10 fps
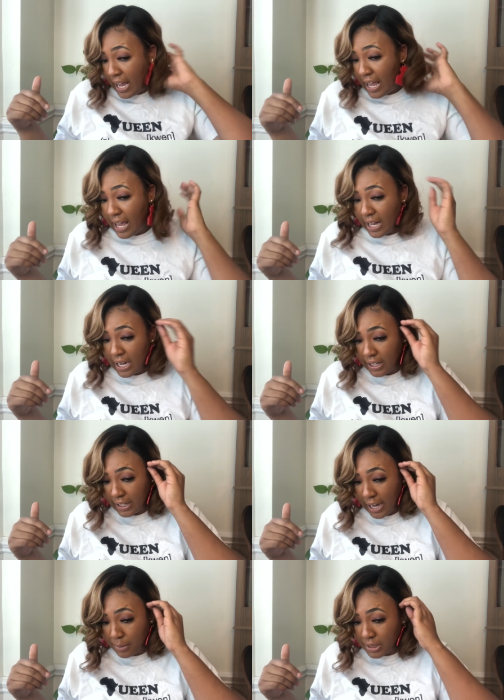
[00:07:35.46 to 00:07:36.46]
and the
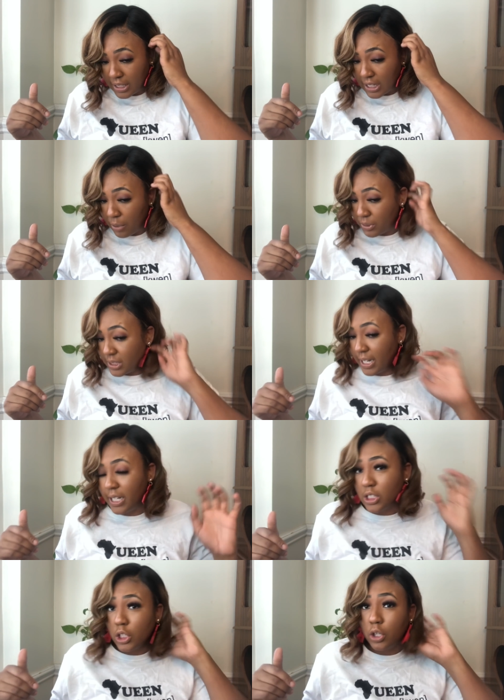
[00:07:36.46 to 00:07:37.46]
cap size I would say
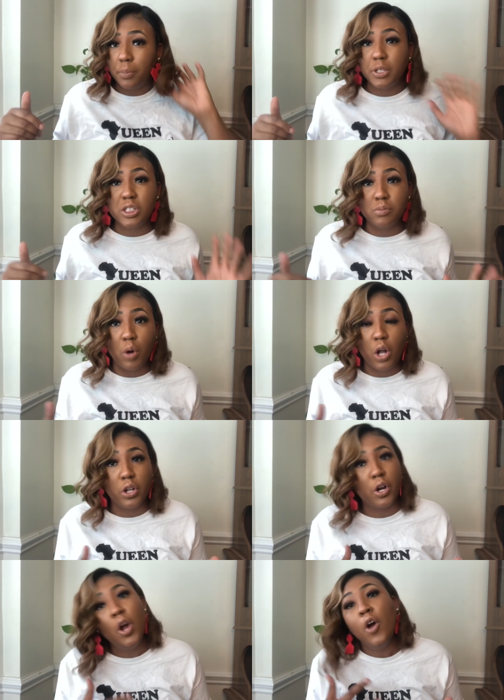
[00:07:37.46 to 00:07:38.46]
is a little bit
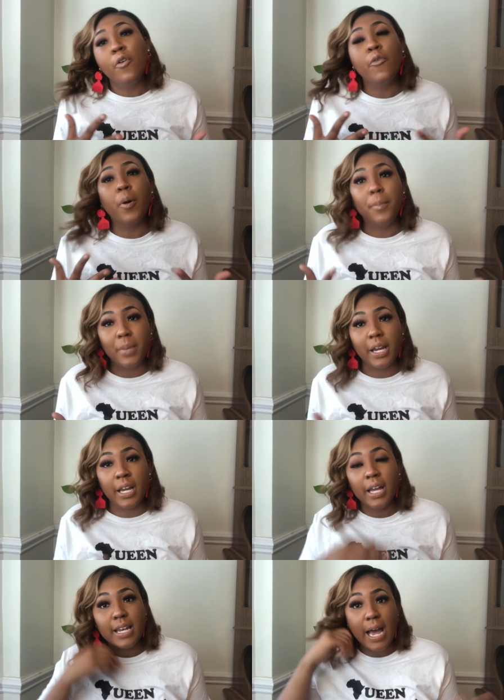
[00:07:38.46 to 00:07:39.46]
smaller for
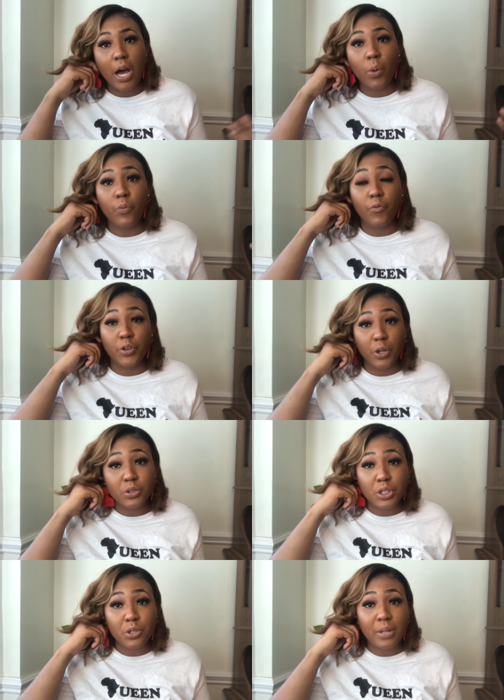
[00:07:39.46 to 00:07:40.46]
me. Now for
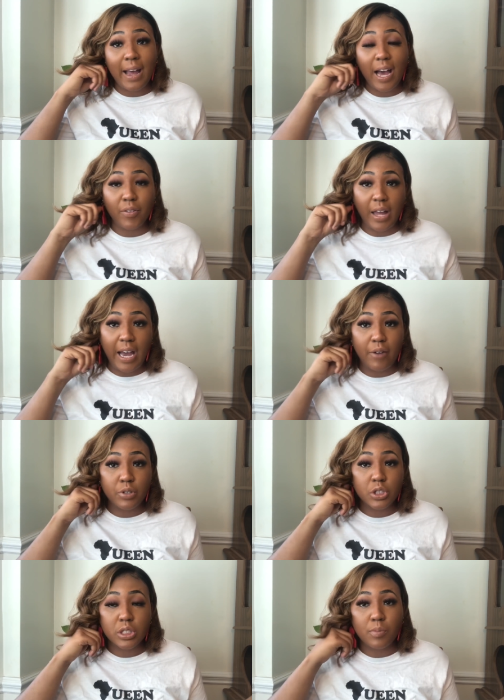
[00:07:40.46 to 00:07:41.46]
those of you that have that
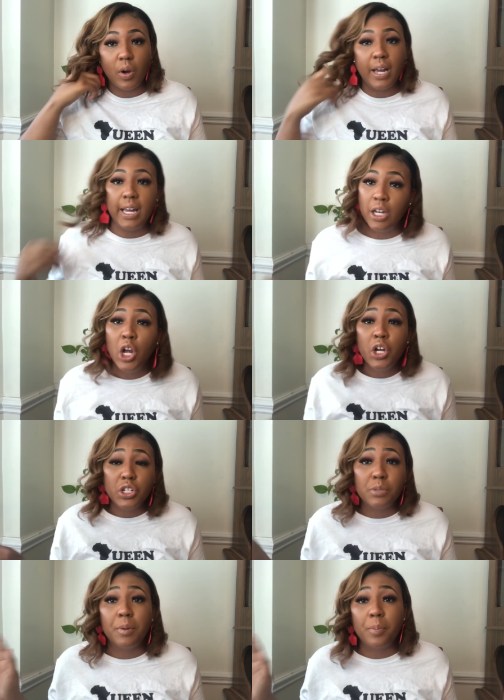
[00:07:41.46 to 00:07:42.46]
average to small head,
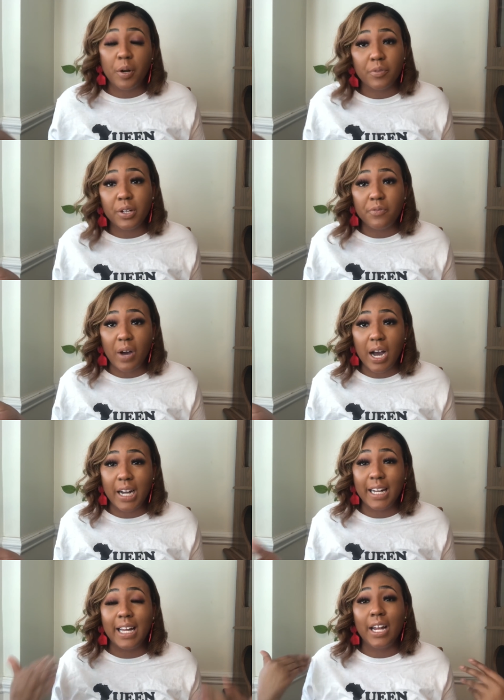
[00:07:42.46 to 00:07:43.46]
you should be perfectly
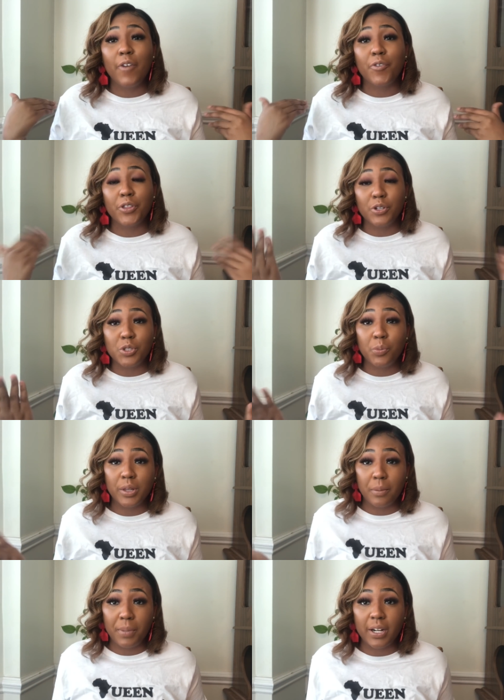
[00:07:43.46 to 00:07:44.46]
fine, and for those of you
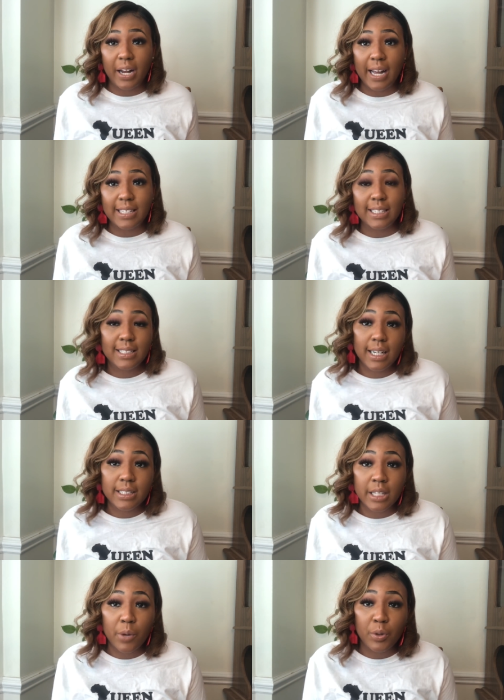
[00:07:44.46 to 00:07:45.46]
with the bigger heads, it
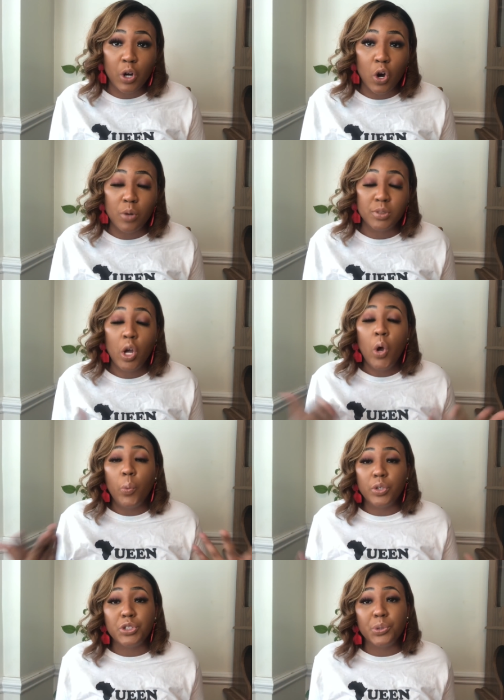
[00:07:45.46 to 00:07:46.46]
does come with combs
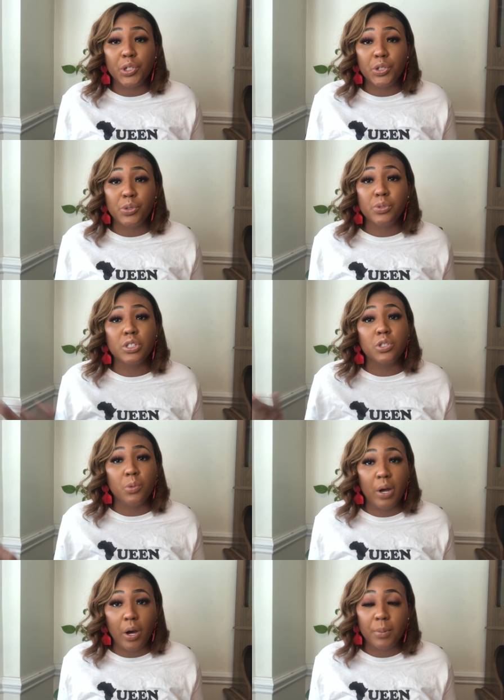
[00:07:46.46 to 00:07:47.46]
which you can use
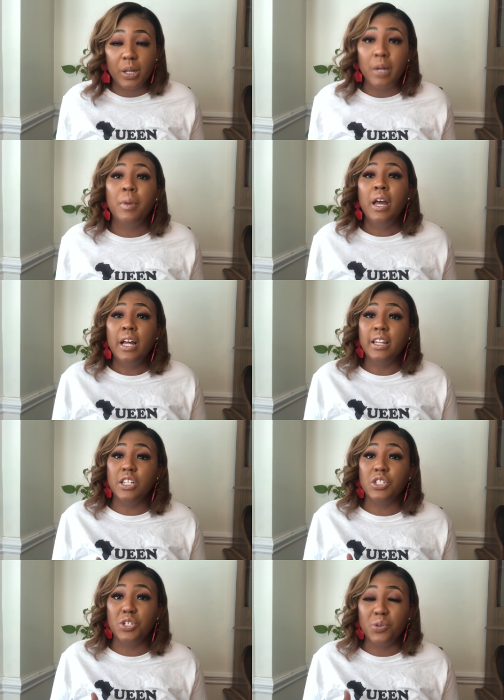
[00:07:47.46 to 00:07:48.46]
to help keep
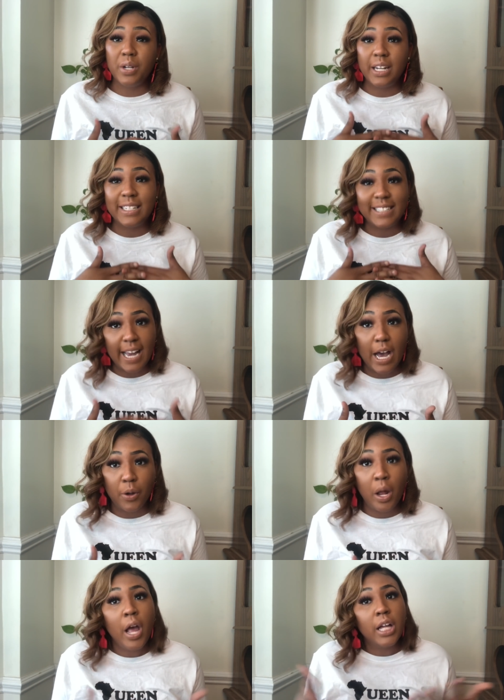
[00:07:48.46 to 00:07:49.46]
this unit down.